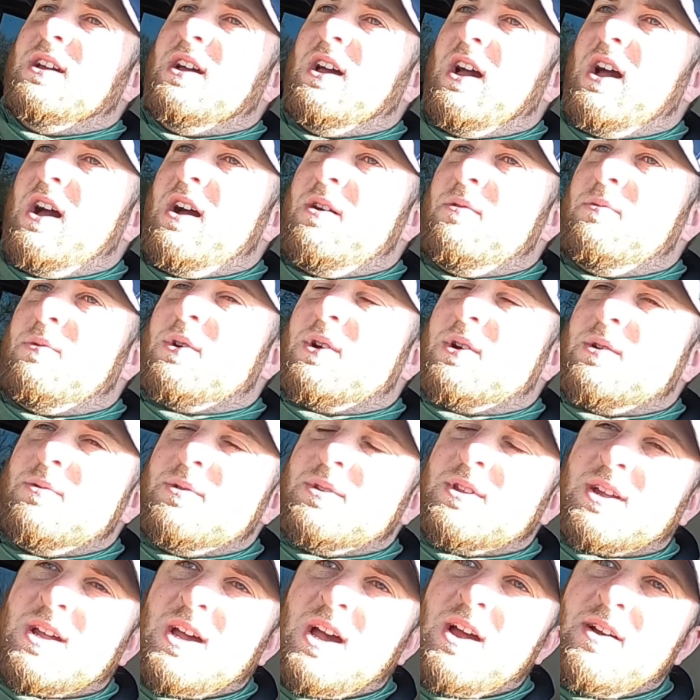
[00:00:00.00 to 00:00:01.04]
I'm working
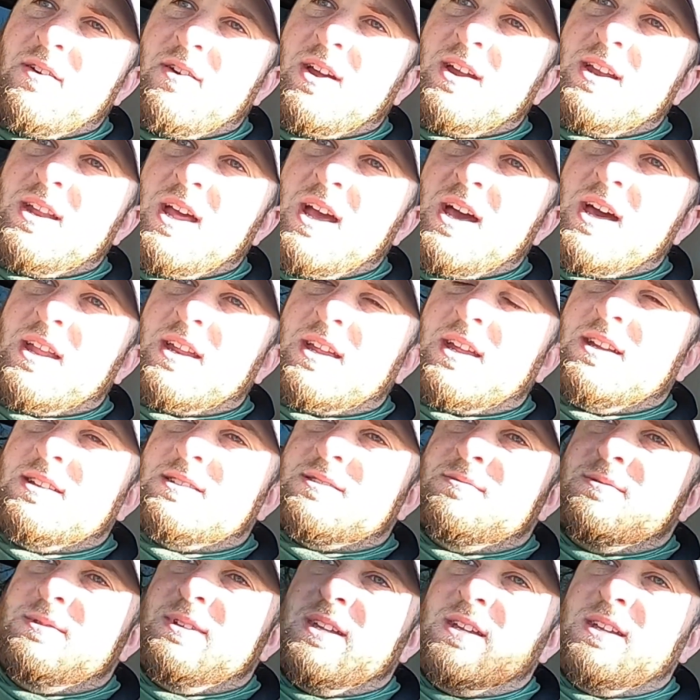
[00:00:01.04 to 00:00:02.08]
with a guy right now to get
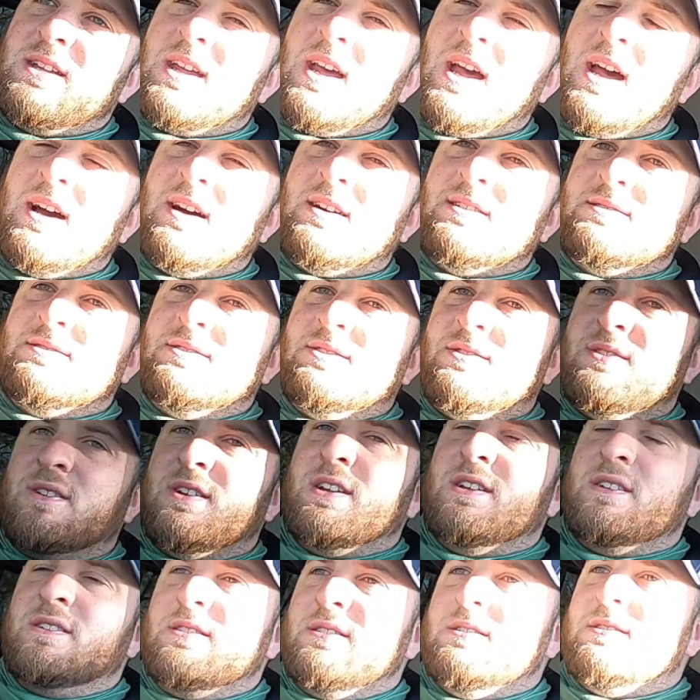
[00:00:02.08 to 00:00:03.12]
some decals on
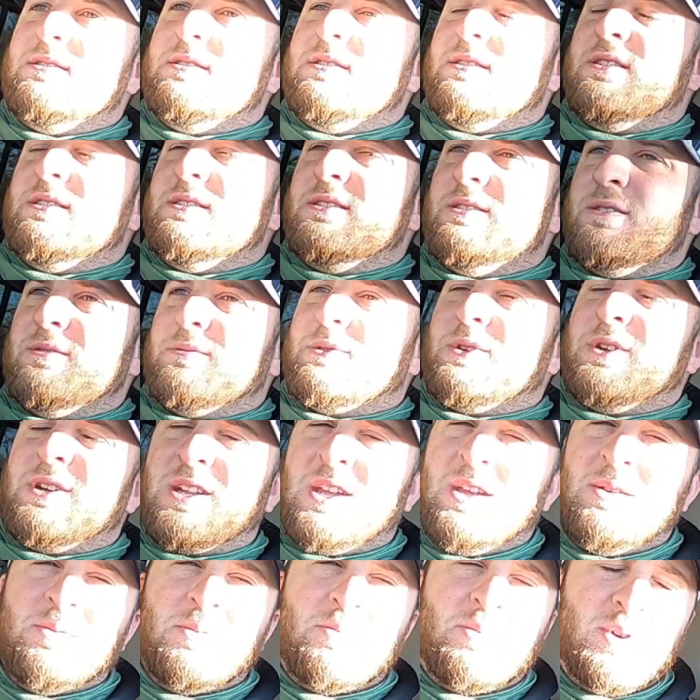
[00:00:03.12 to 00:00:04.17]
it. I'm going
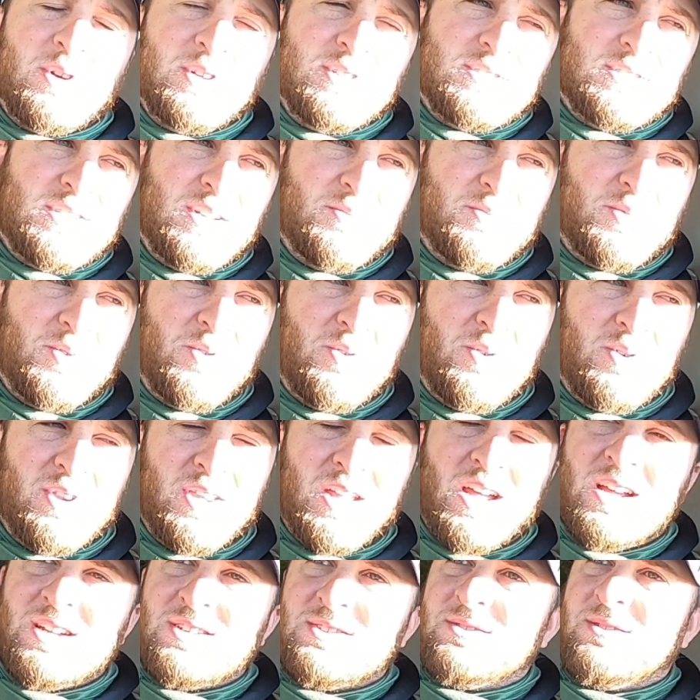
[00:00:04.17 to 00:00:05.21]
to keep it pretty simple on
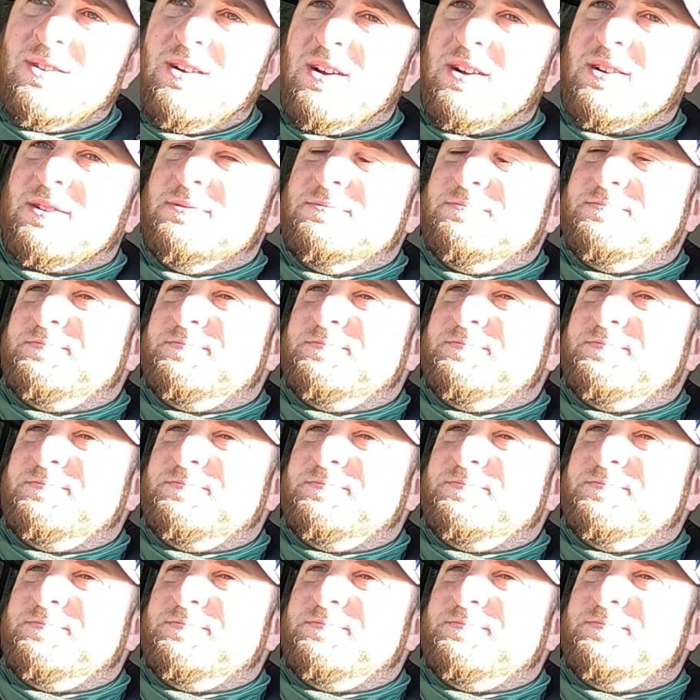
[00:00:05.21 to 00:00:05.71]
that truck.